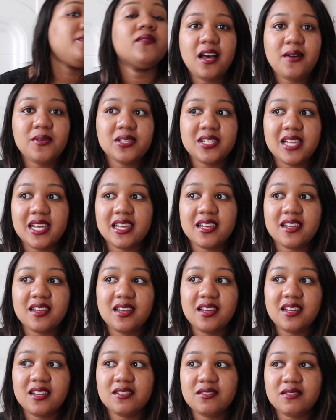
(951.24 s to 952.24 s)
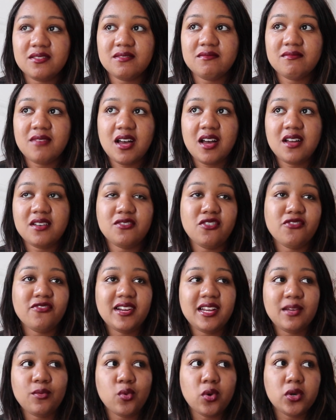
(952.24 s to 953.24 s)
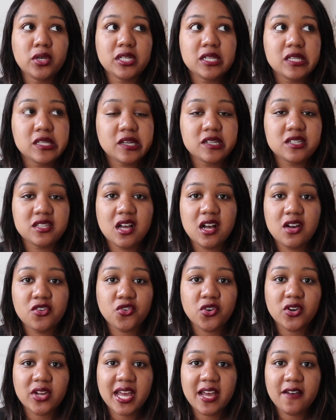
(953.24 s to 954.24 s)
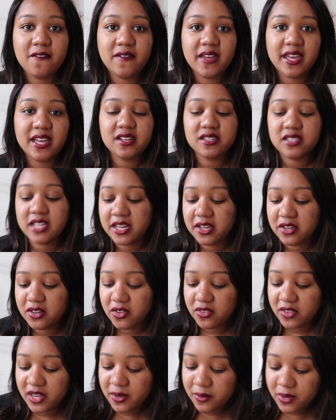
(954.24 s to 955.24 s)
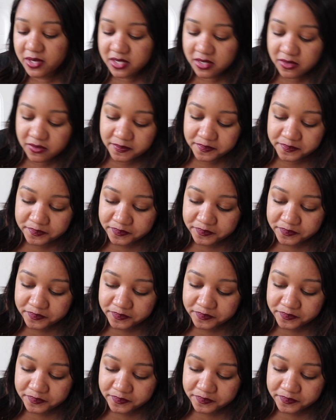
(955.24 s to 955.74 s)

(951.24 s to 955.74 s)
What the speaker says: I was like not really wanting to go to the Hard Rock Cafe because I knew that it wasn't